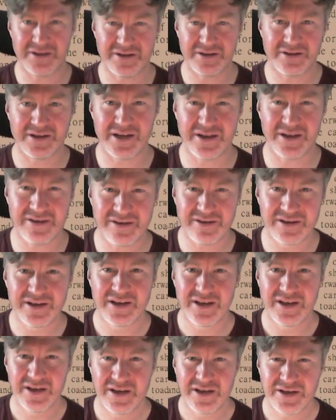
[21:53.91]
then
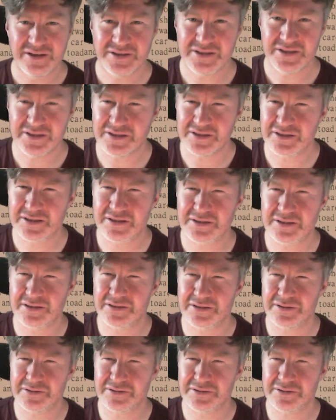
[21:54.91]
she sort of